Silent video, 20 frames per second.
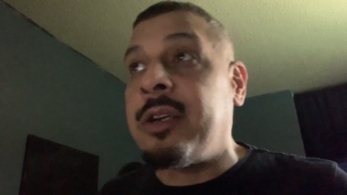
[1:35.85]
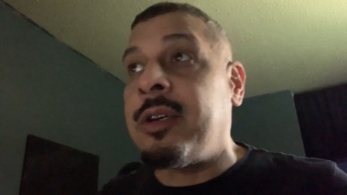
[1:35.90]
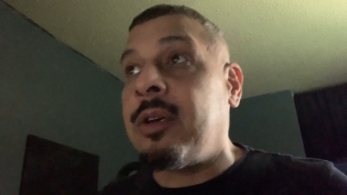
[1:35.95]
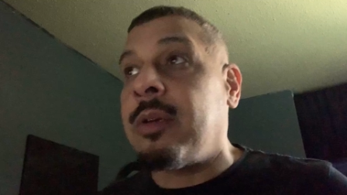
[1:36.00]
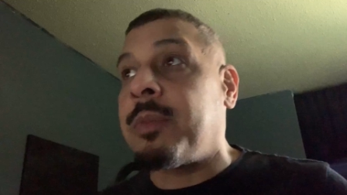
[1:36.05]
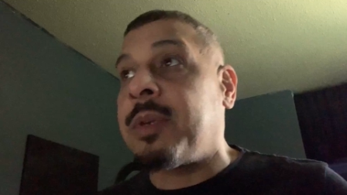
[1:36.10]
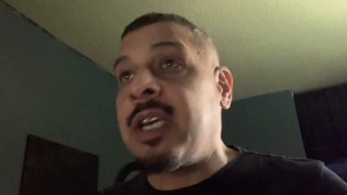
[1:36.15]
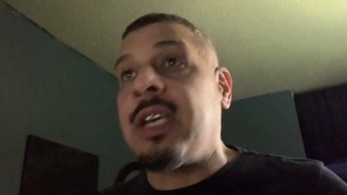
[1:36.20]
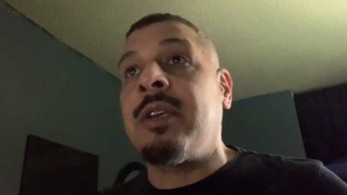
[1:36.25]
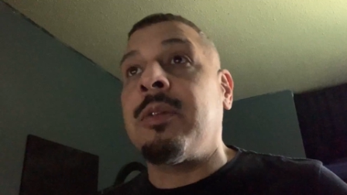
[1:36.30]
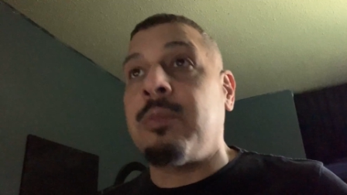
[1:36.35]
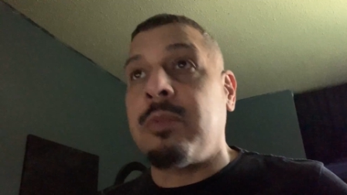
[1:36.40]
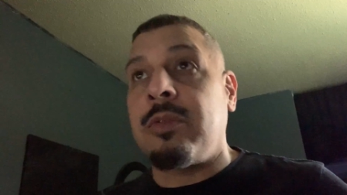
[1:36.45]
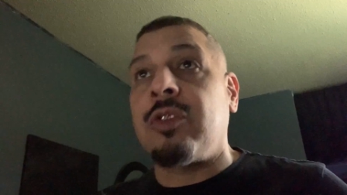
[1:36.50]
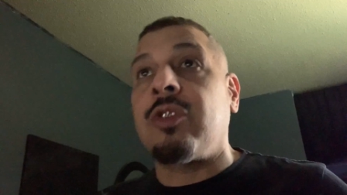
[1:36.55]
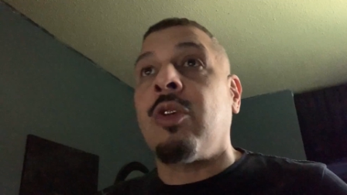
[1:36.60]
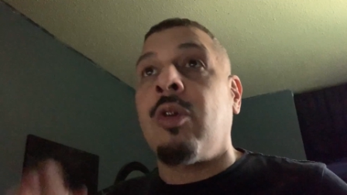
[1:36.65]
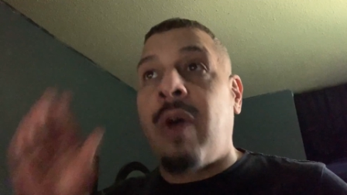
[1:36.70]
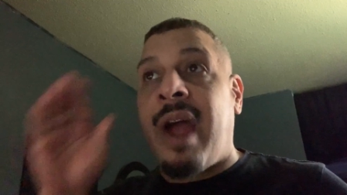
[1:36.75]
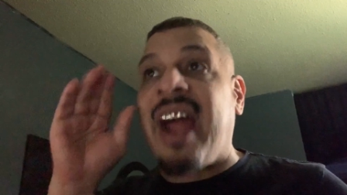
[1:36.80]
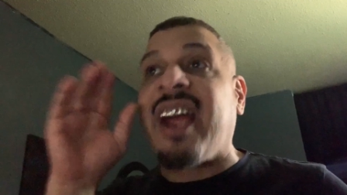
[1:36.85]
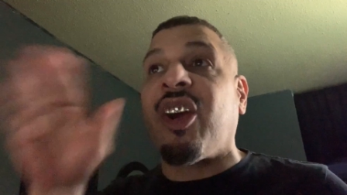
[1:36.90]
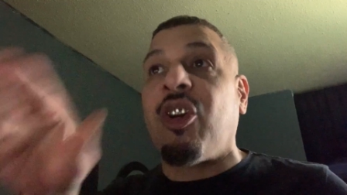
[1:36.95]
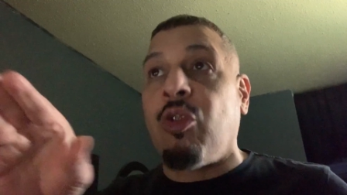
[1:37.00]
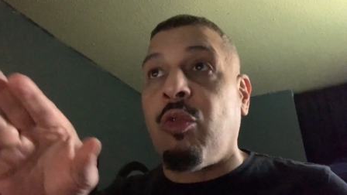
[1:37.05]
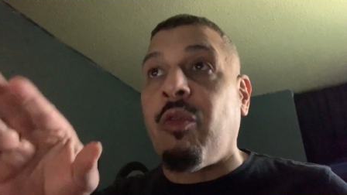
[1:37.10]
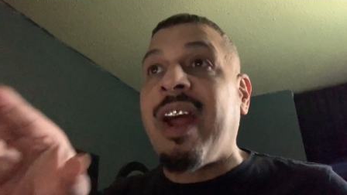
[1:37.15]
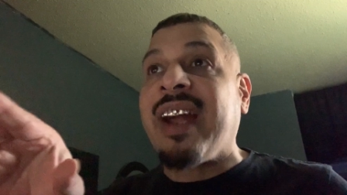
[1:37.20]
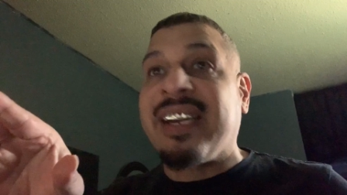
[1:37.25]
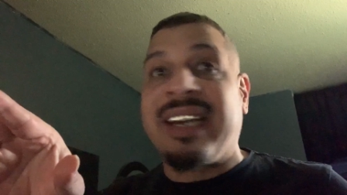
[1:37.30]
You know what I'm saying? So I
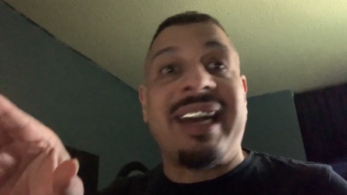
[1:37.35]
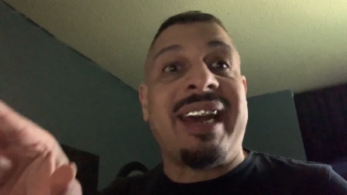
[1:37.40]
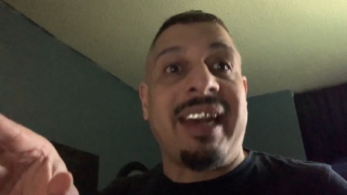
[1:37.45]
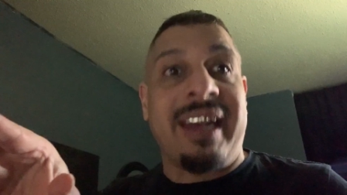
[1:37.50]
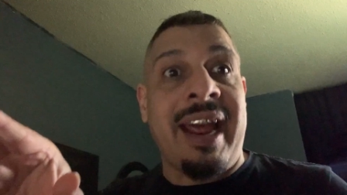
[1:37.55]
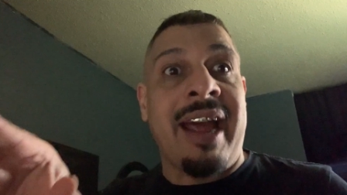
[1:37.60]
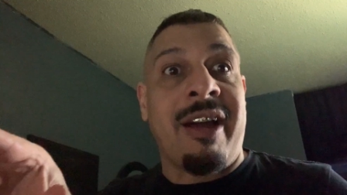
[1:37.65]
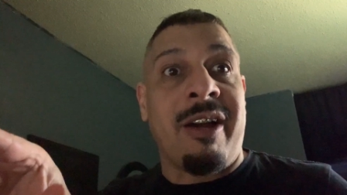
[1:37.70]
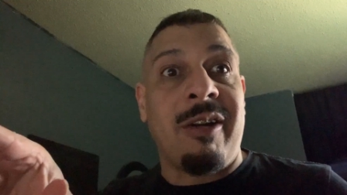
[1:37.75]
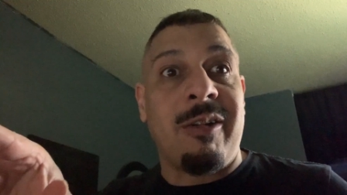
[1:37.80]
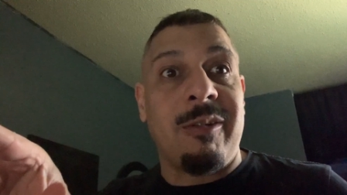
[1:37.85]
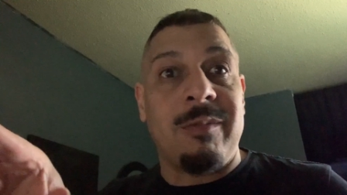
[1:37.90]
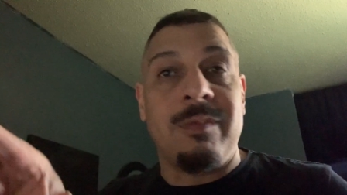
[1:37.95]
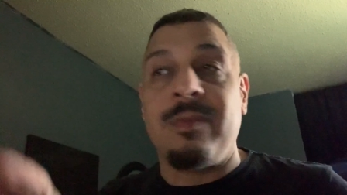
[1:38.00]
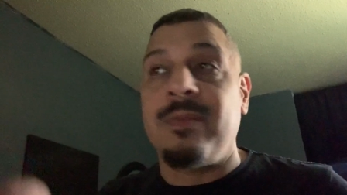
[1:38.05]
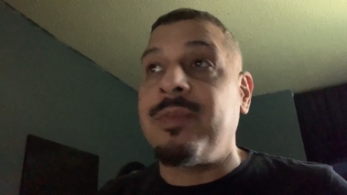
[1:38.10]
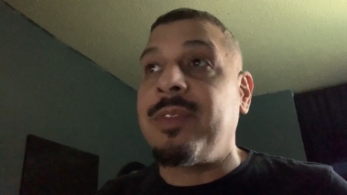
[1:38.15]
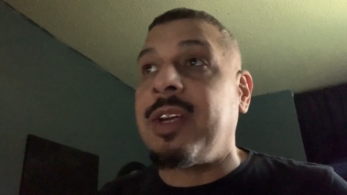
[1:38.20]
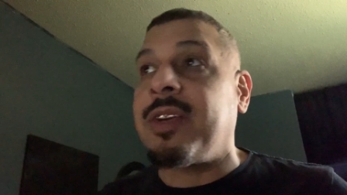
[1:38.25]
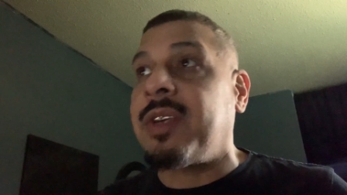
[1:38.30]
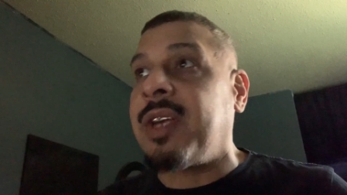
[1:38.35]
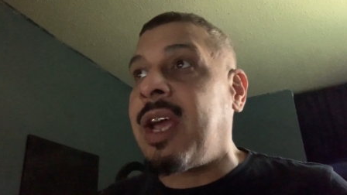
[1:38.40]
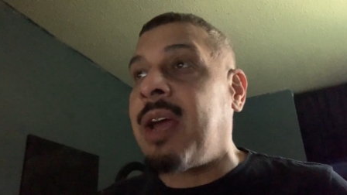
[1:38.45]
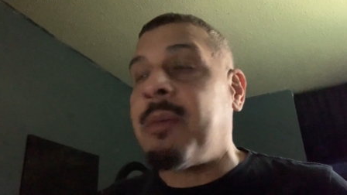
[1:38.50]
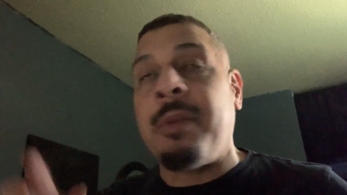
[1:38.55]
corrected it now. You know I'm saying?